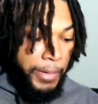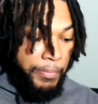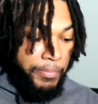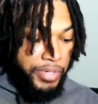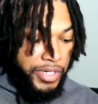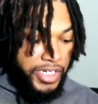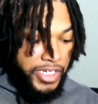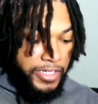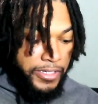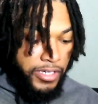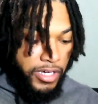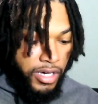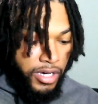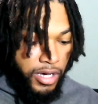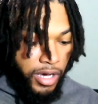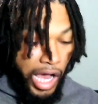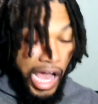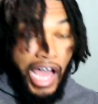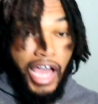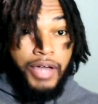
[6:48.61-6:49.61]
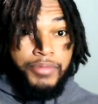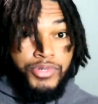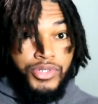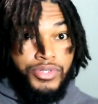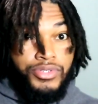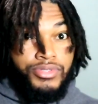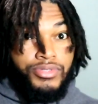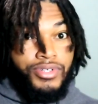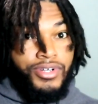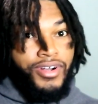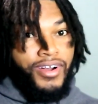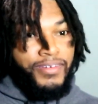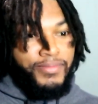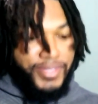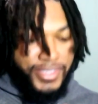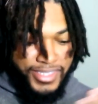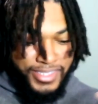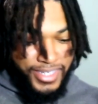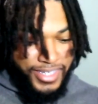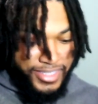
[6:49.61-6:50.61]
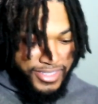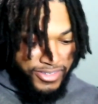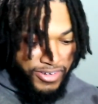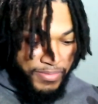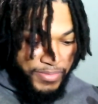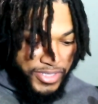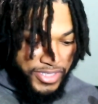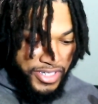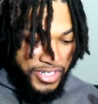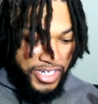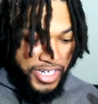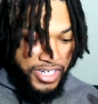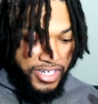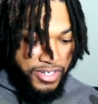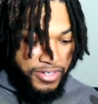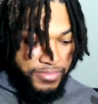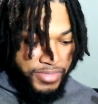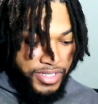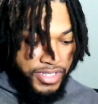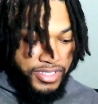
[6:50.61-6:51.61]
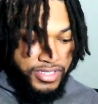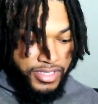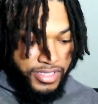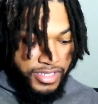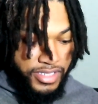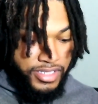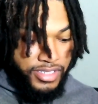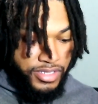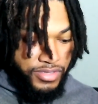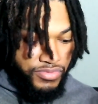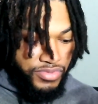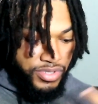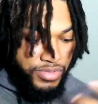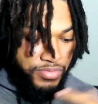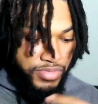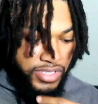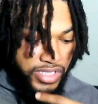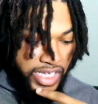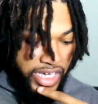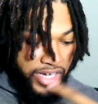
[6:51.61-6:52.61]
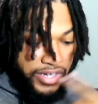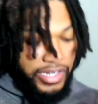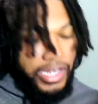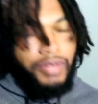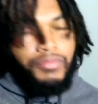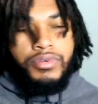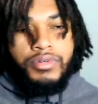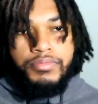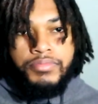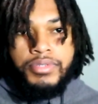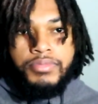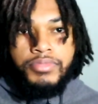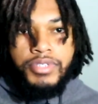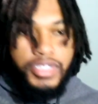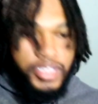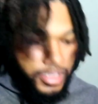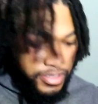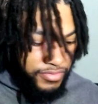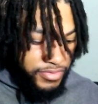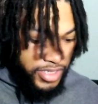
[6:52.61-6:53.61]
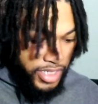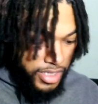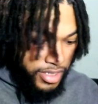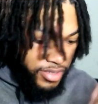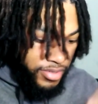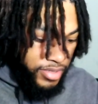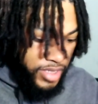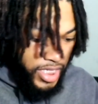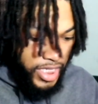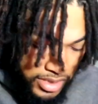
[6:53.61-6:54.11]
But I am going to a car meet tonight, so I'm gonna turn that on because the engine will be loud and I want people to hear it when I go.